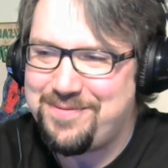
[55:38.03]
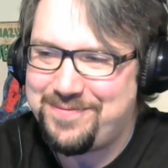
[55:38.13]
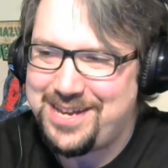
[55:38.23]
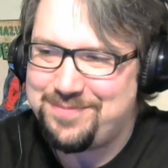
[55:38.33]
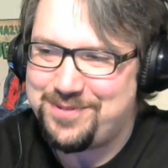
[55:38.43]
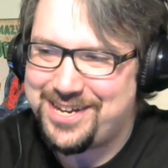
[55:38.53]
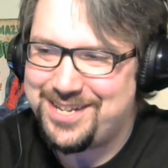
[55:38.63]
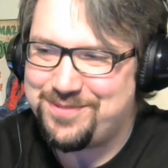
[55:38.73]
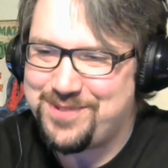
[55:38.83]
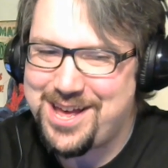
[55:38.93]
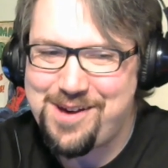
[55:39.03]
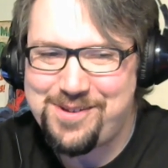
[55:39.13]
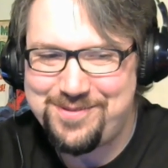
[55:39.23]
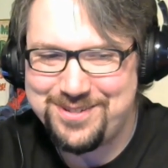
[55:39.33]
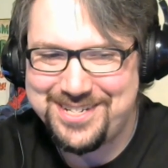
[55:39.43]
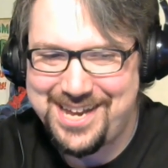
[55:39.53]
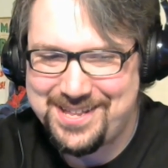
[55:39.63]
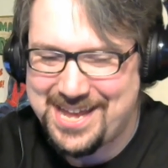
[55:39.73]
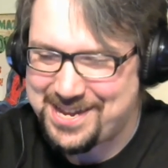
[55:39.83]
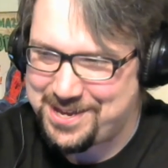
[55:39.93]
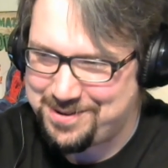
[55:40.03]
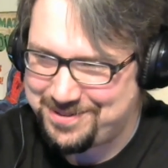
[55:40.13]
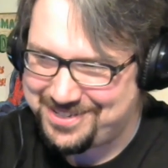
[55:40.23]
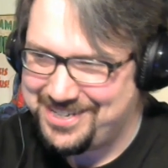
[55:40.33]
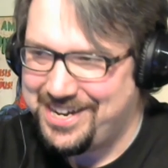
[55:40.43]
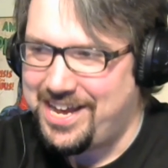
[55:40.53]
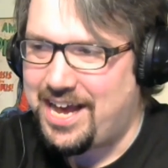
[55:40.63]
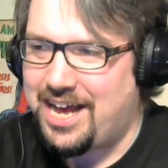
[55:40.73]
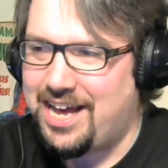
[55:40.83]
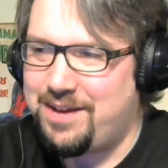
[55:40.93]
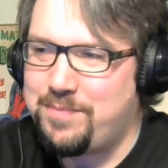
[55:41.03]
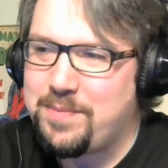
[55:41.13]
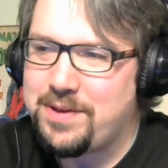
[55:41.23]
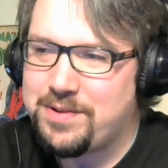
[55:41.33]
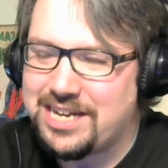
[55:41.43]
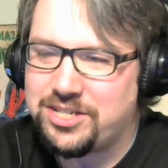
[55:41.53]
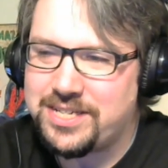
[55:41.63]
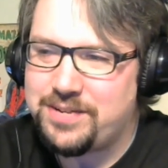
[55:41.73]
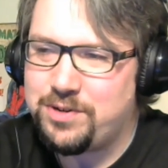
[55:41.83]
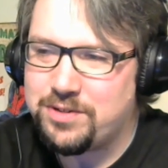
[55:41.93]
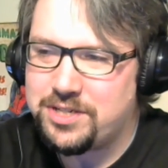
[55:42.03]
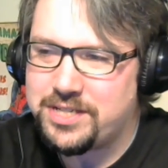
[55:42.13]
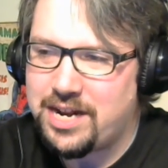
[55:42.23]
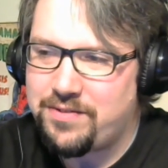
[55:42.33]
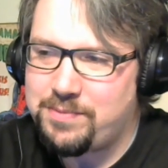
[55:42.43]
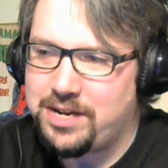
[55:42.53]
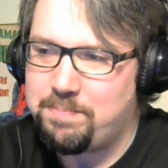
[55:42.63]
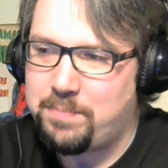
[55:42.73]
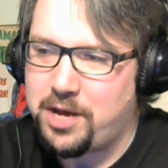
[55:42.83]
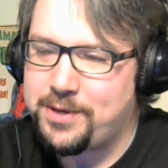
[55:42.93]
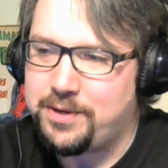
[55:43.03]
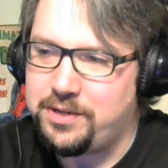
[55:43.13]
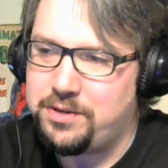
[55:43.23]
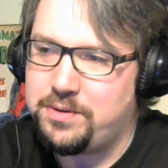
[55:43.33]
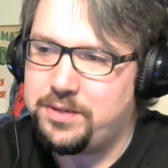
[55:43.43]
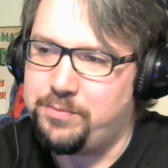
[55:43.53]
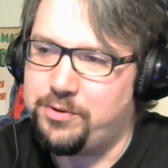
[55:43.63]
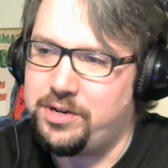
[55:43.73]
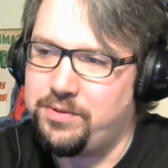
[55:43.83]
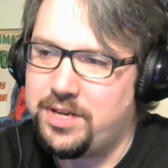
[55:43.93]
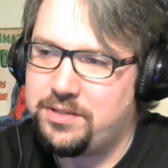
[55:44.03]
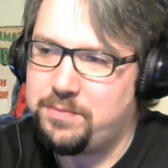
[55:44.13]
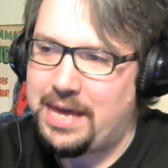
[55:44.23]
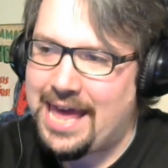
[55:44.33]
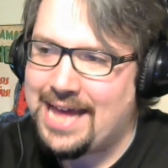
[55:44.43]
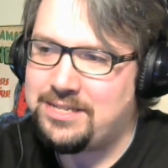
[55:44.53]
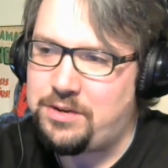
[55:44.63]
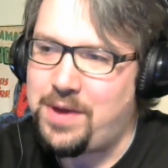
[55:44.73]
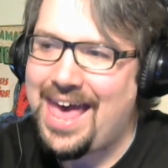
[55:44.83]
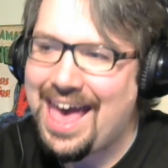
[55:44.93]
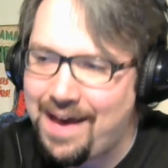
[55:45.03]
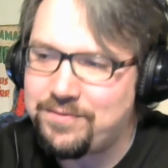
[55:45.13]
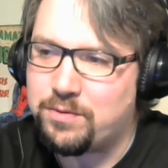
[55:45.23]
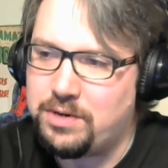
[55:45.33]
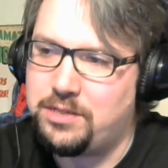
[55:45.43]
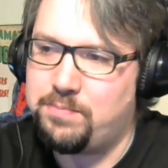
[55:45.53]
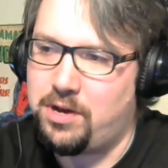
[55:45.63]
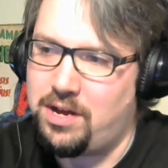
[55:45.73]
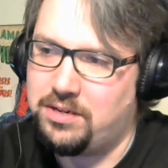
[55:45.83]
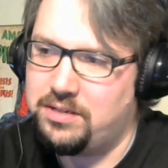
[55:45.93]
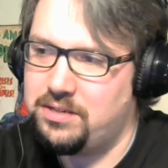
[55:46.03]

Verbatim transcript: him on Facebook as well. We'll see how that goes. Uh, maybe you could just we'll just get everybody to bug you to use it more, and you'll get so many asks you have to respond.